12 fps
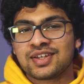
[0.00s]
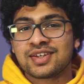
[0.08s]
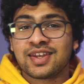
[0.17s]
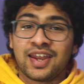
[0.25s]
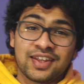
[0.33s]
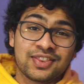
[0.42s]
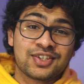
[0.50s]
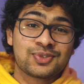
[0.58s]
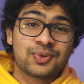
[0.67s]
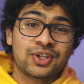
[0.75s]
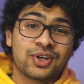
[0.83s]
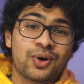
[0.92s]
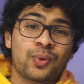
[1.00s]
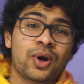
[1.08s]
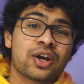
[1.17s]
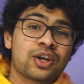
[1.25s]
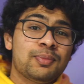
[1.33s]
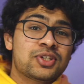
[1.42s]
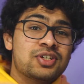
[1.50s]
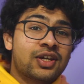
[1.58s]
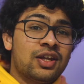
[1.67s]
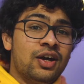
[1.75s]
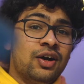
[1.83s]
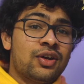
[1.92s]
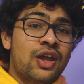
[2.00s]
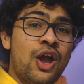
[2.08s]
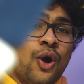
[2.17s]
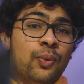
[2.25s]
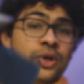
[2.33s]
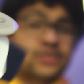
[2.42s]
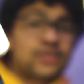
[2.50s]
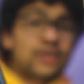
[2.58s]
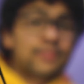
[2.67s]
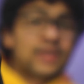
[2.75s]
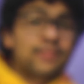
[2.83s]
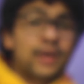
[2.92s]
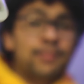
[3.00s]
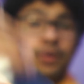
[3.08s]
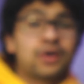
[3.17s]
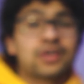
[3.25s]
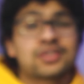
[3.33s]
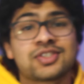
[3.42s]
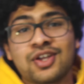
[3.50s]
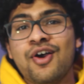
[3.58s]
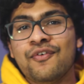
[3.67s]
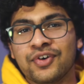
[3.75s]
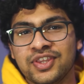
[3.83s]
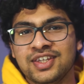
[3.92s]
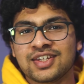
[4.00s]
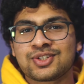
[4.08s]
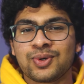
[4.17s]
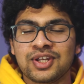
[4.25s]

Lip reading: proof of that, you can check any of my previous YouTube videos where I talk to the camera.